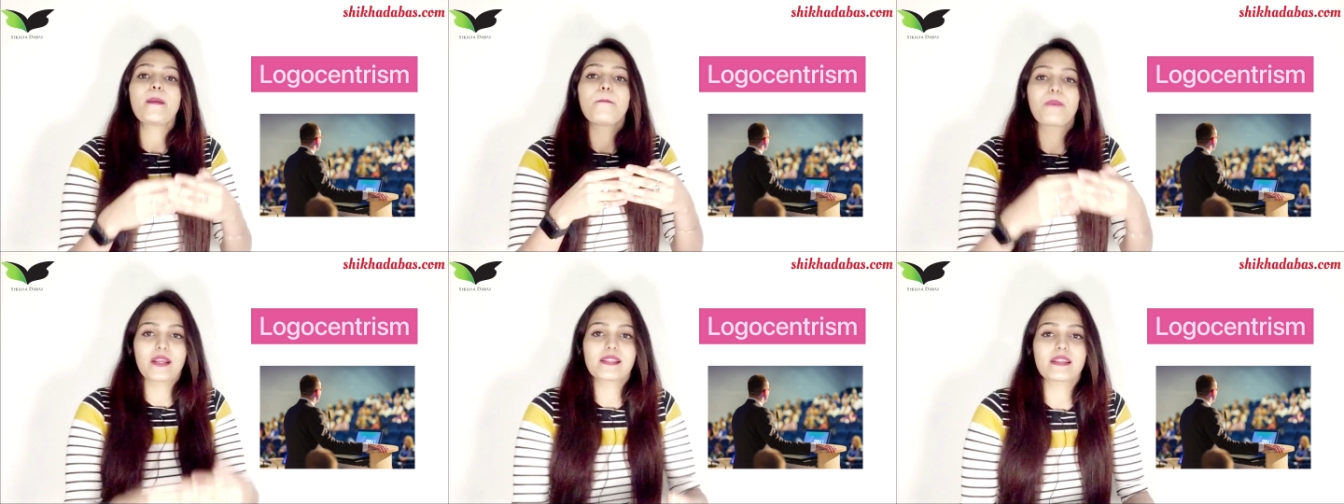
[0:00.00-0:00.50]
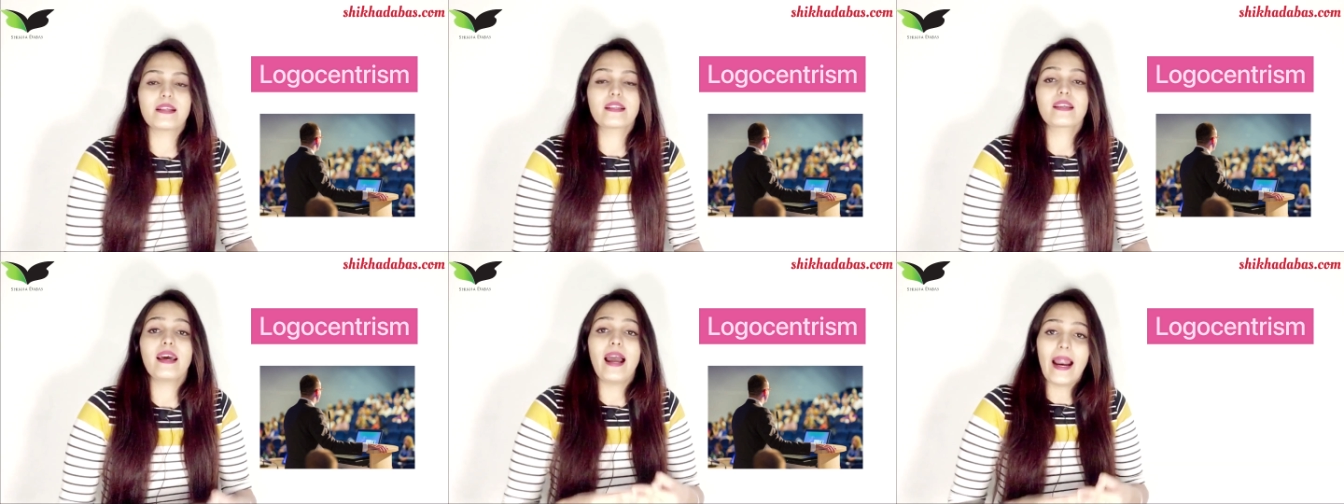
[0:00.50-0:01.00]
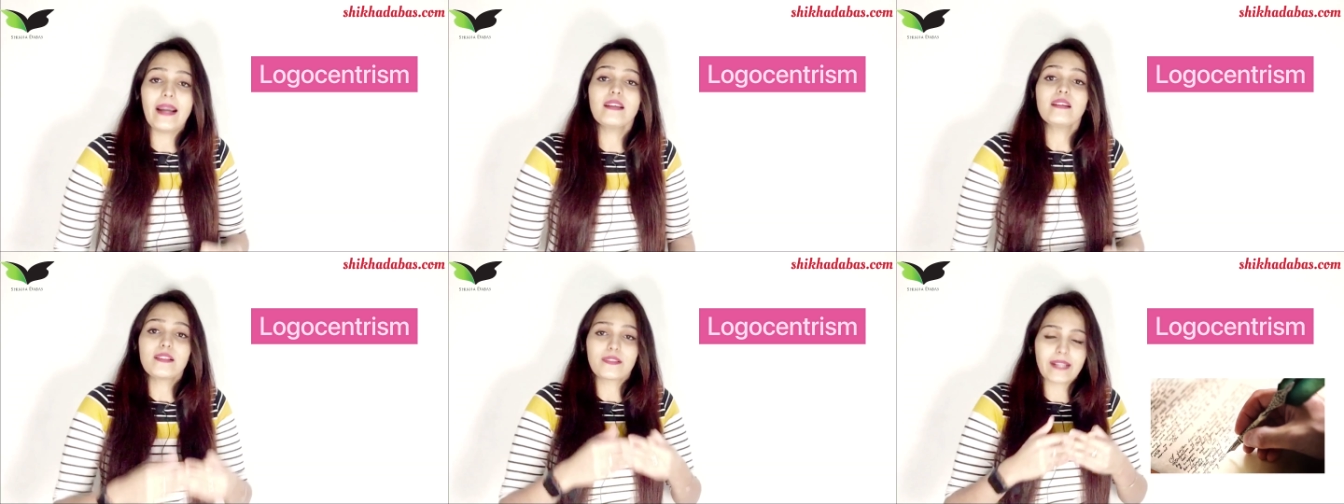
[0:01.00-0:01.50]
present and
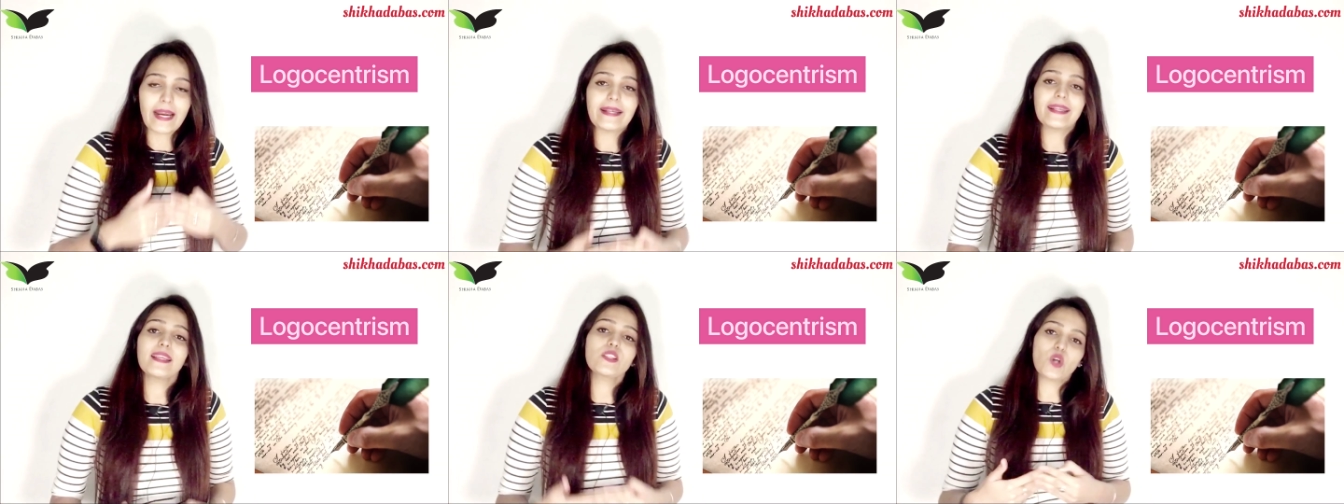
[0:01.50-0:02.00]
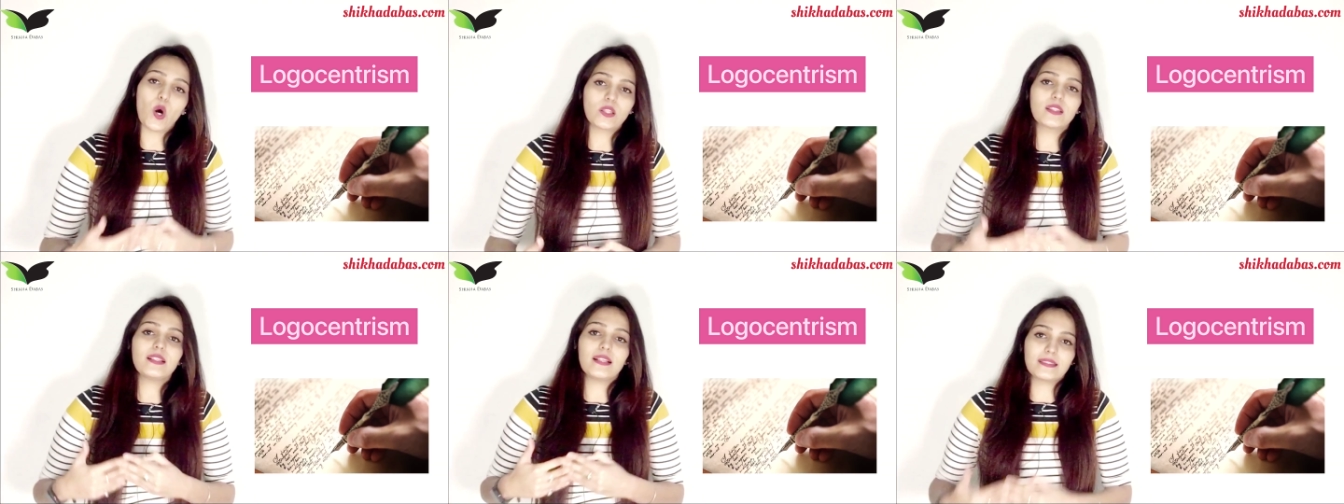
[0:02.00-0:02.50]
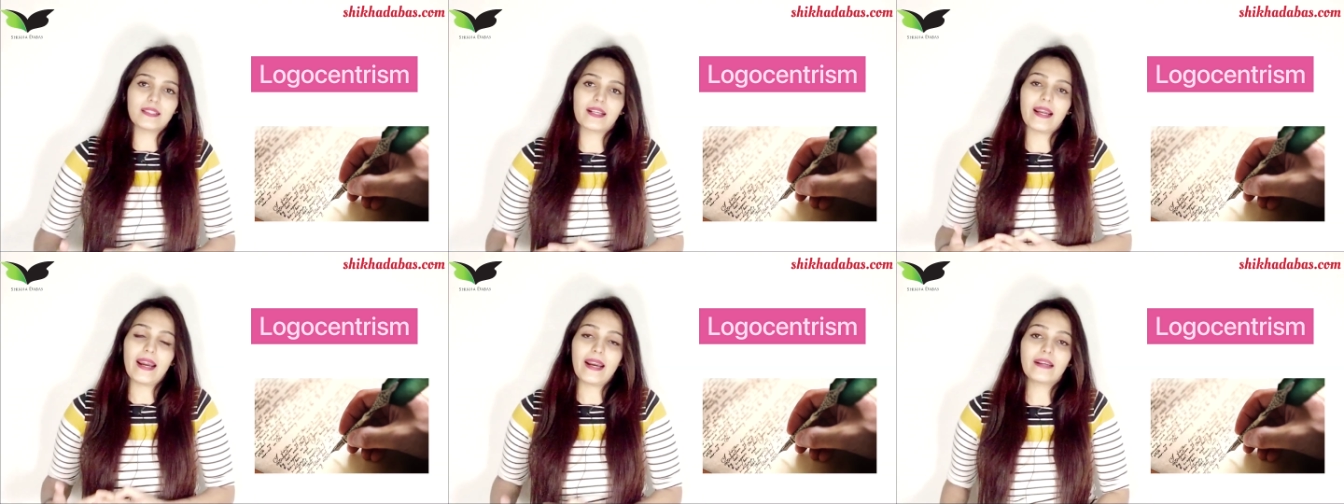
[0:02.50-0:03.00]
writings on the other
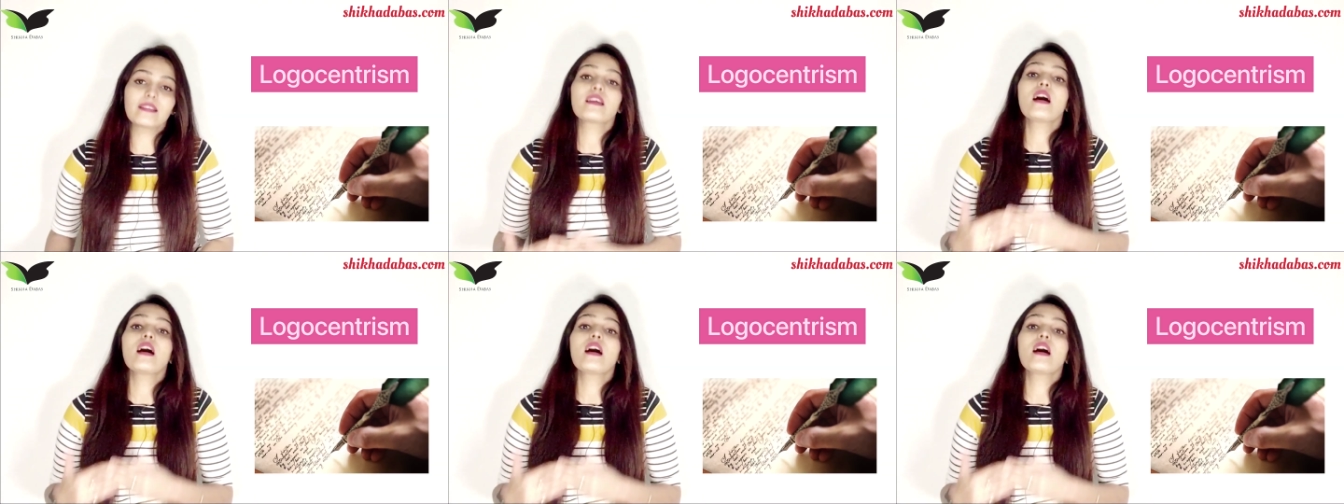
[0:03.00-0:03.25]
hand